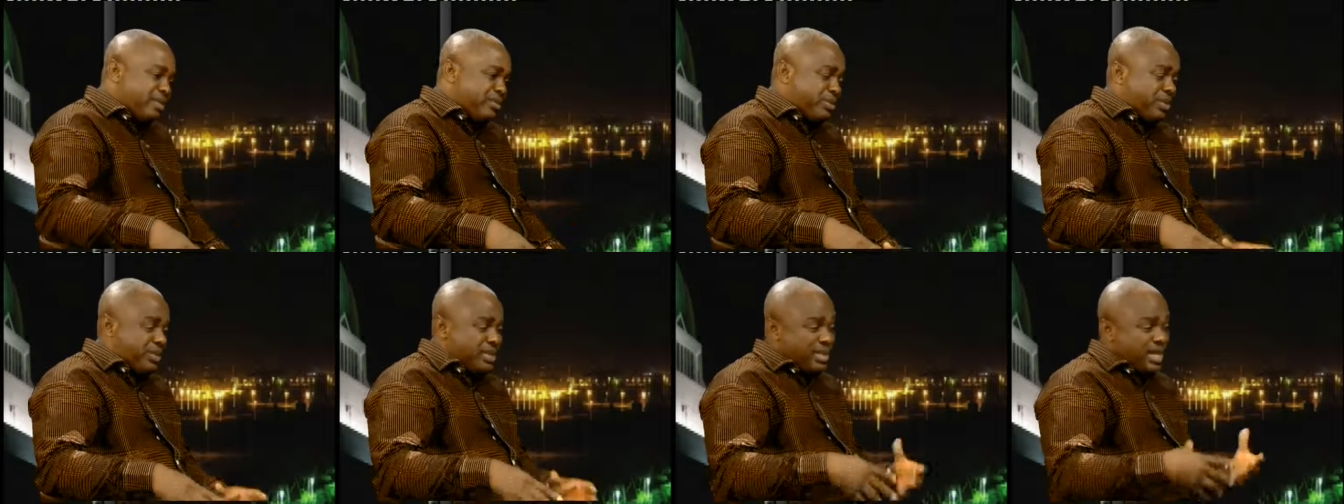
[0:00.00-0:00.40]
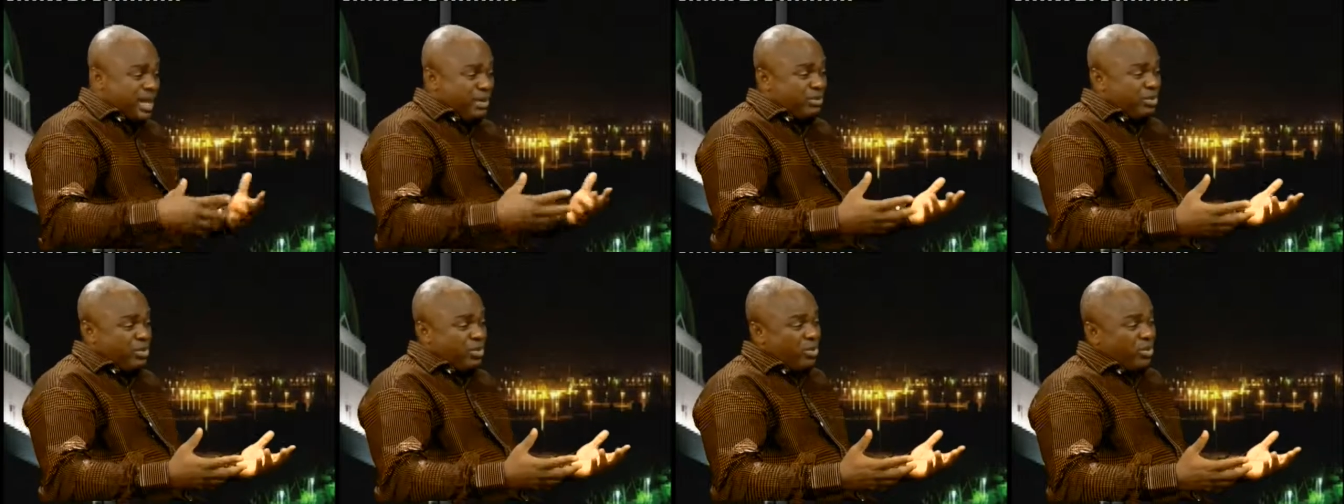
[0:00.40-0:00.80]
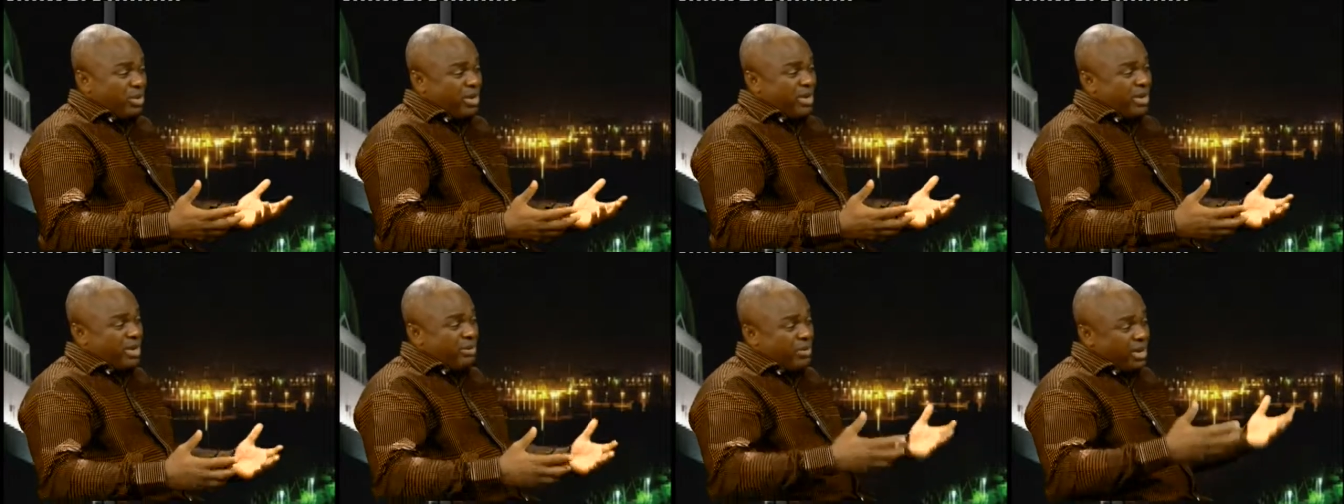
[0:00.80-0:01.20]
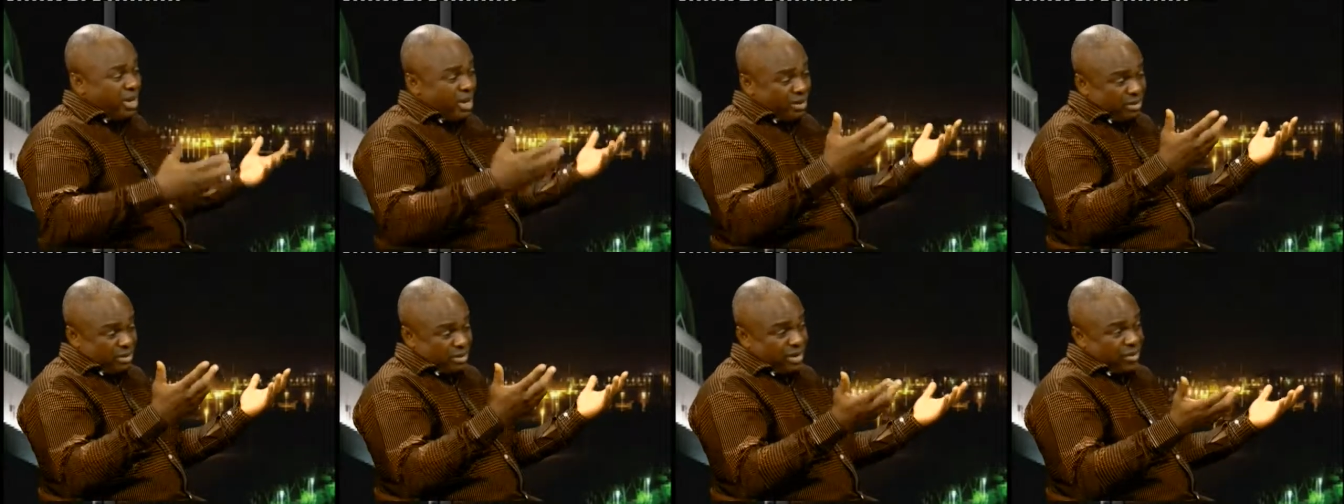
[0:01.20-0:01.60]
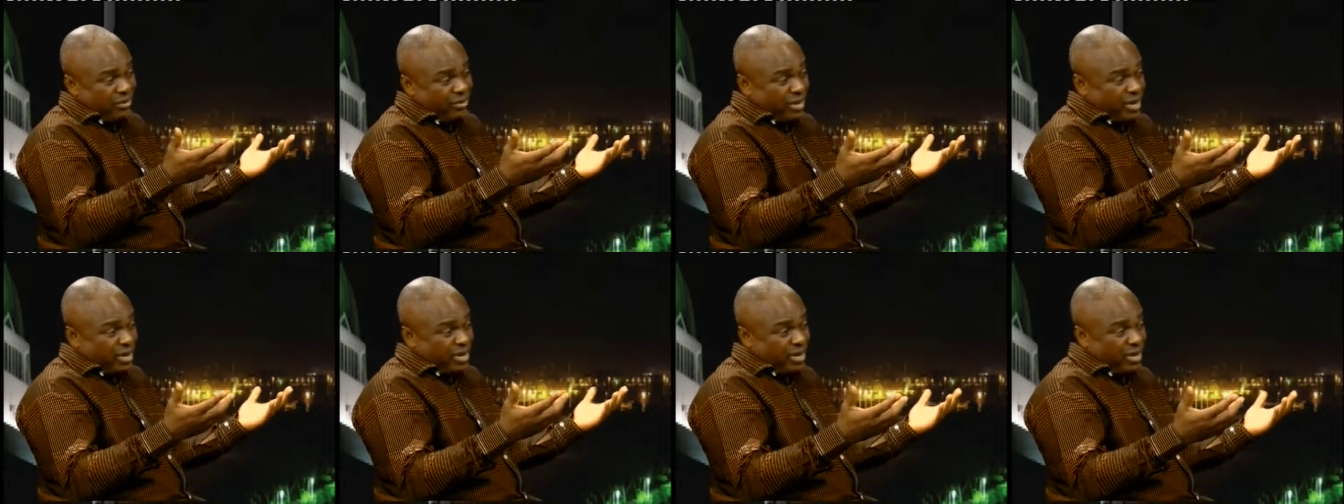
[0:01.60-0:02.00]
Because the times you look at the main
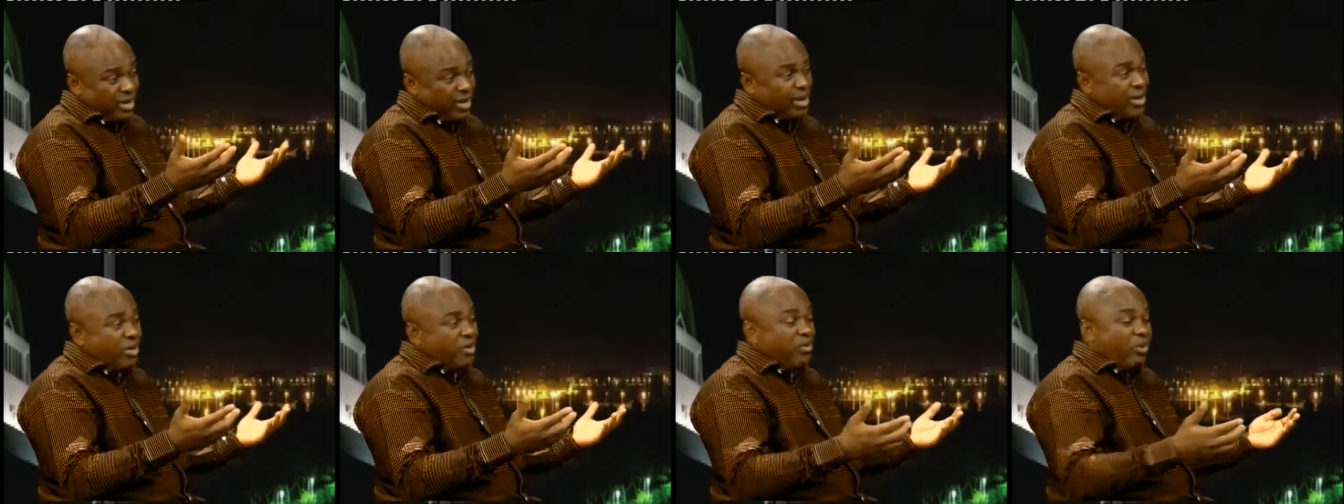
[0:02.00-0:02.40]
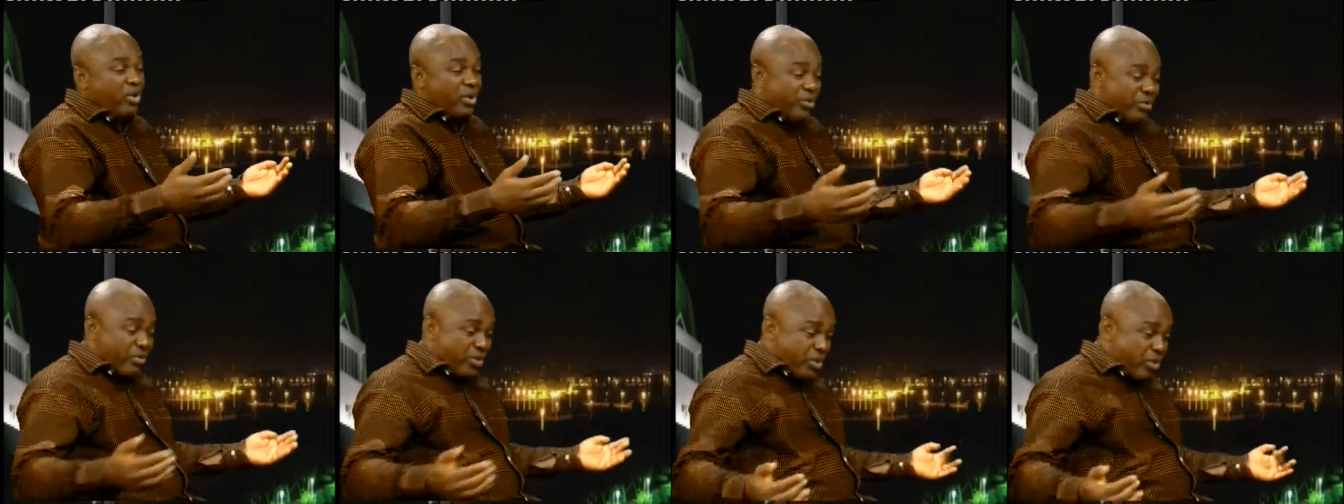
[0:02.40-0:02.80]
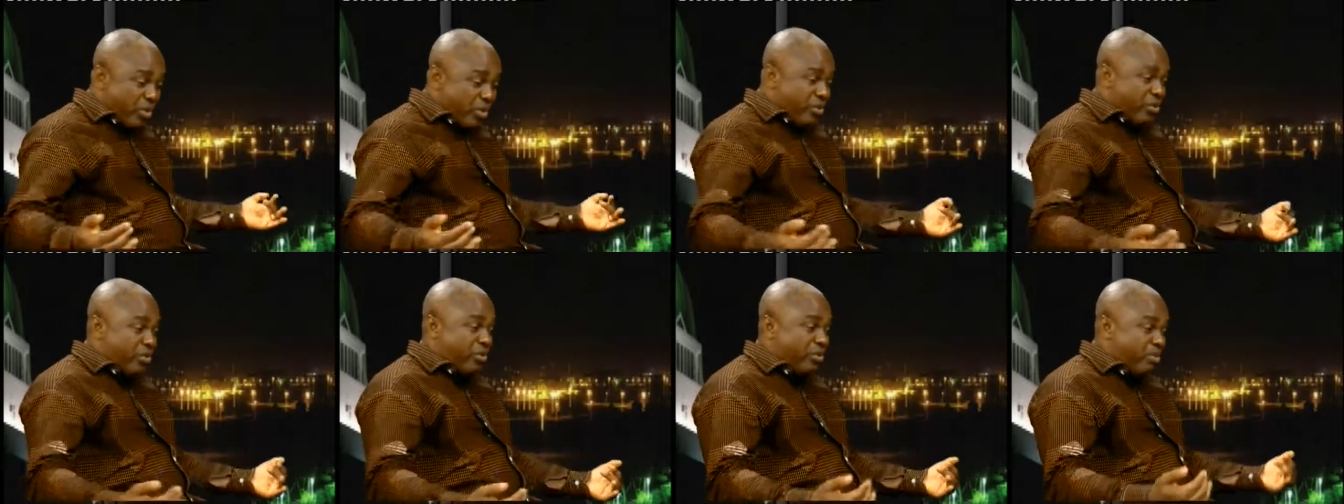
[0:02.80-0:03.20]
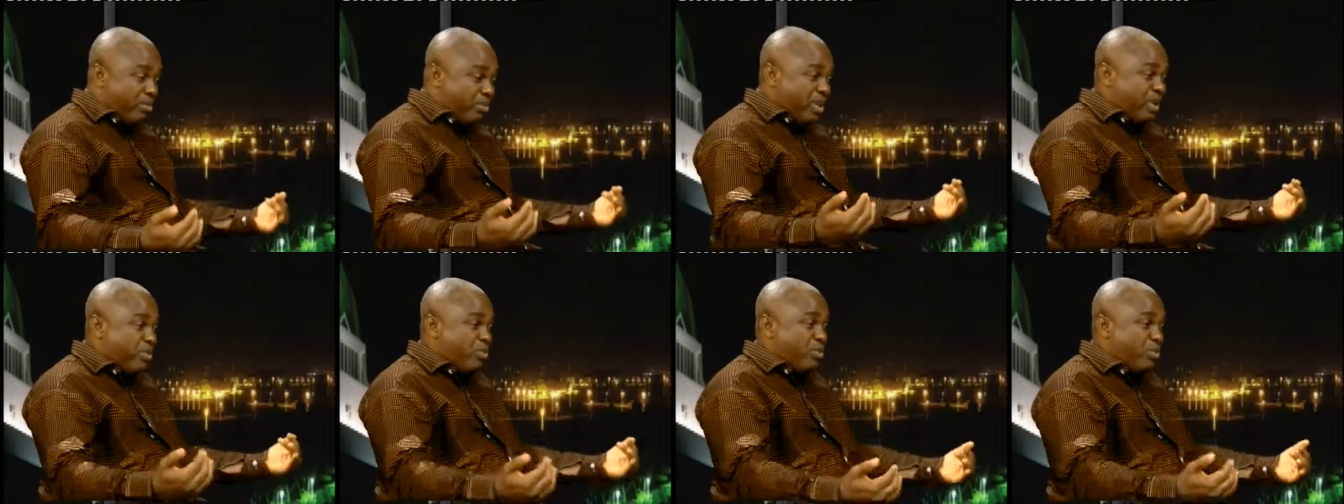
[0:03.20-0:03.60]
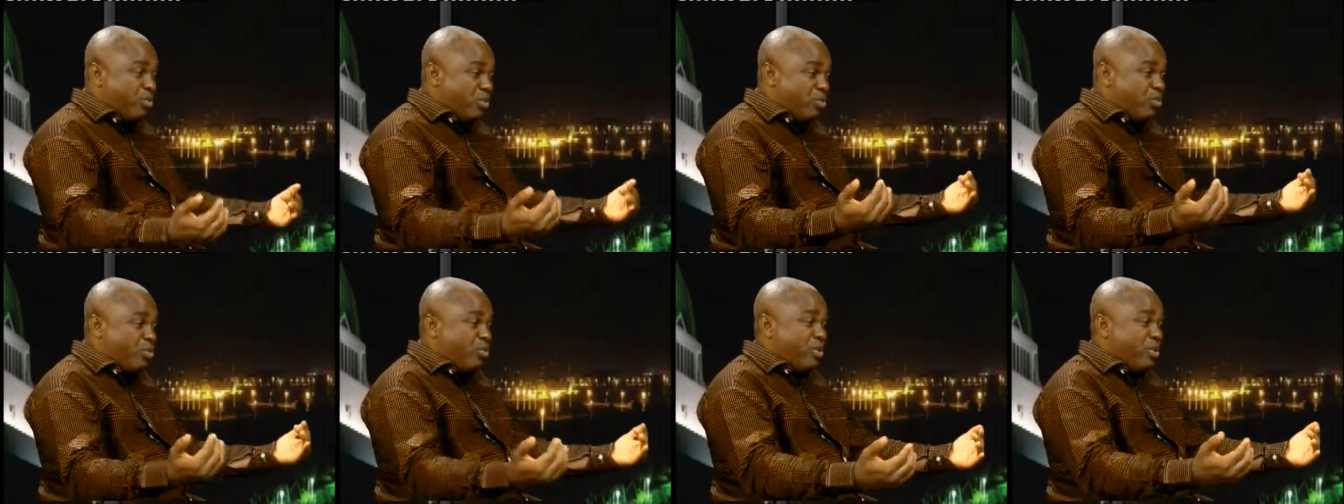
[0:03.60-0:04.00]
trafficker, what of the other people
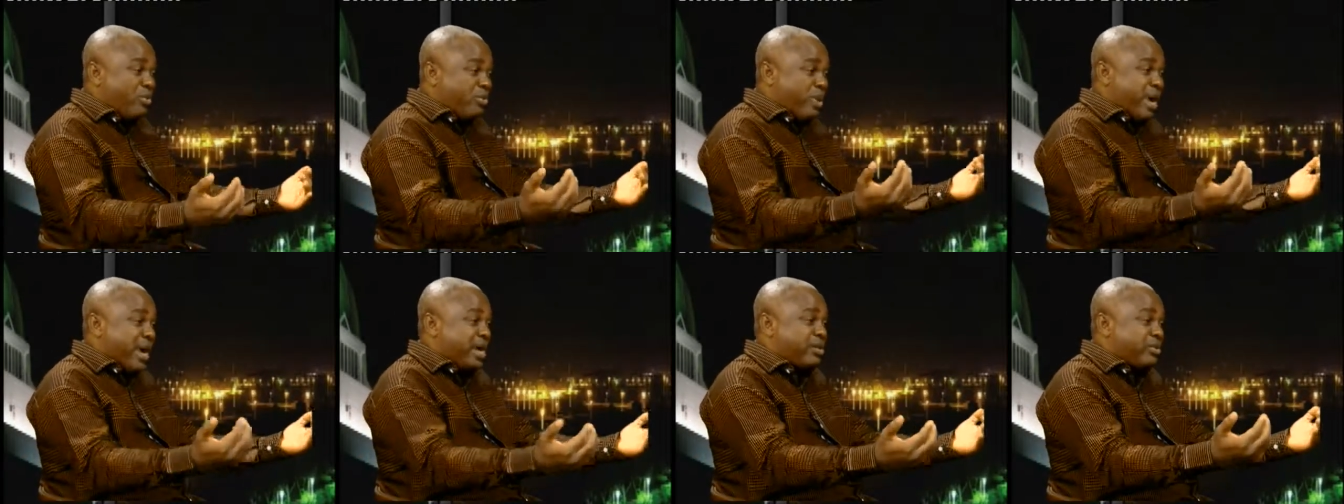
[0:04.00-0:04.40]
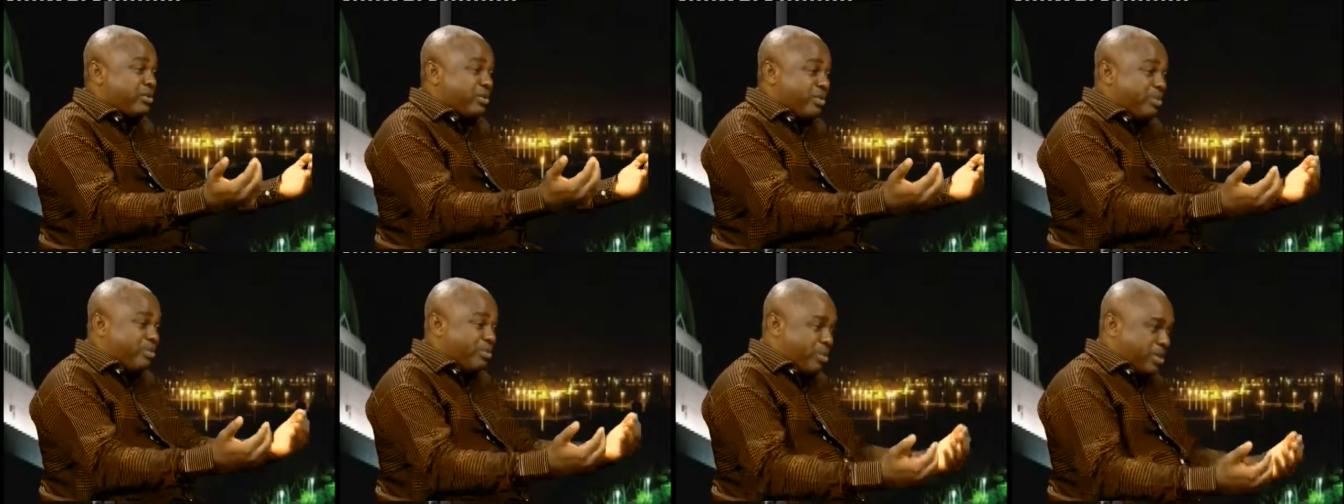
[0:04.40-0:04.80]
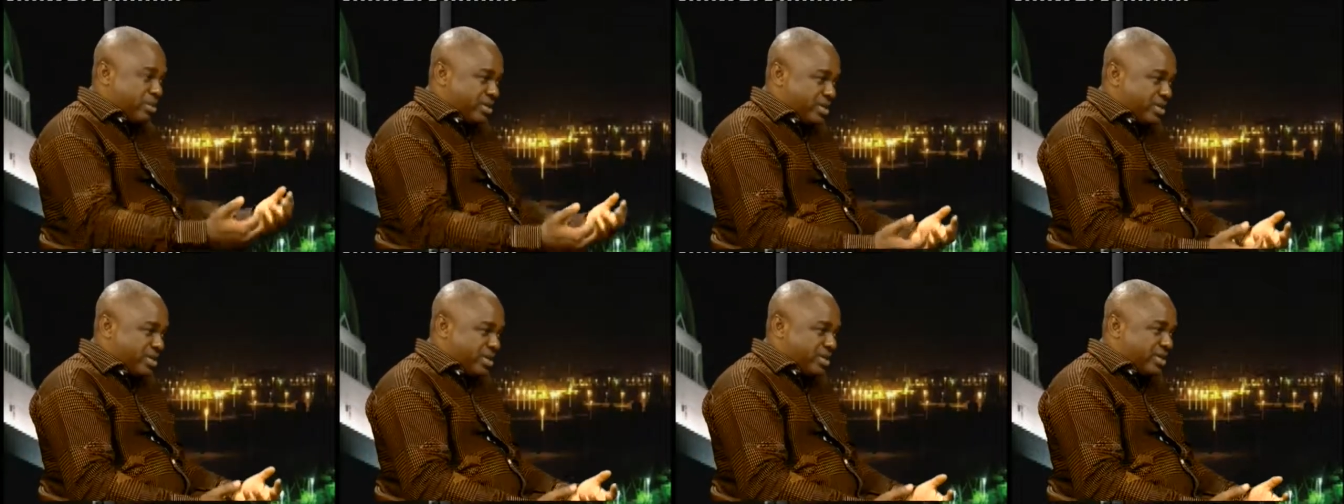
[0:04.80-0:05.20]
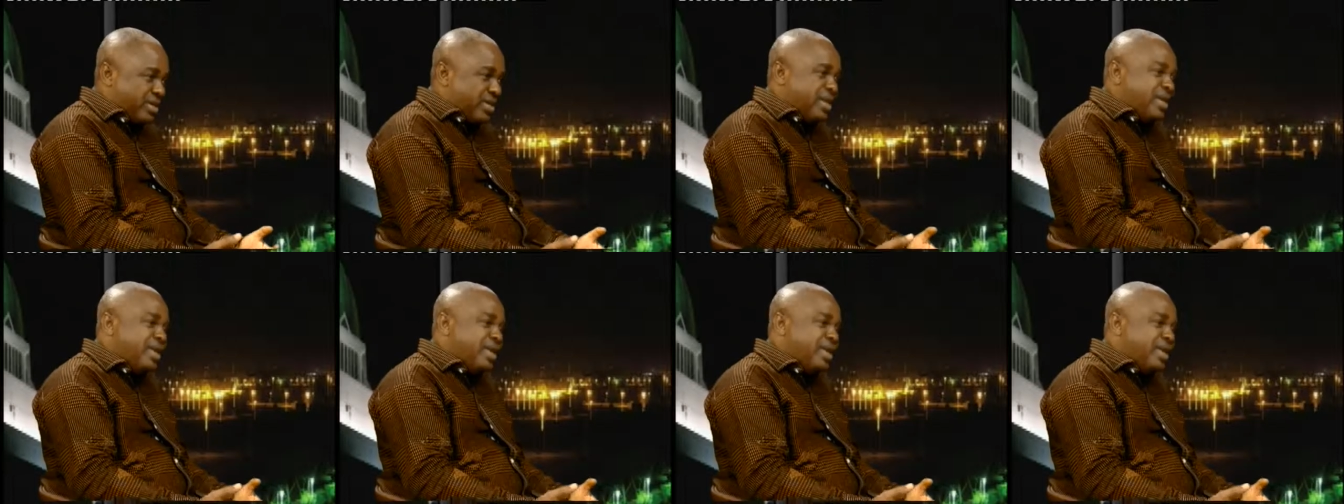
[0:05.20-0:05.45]
who were part of the process?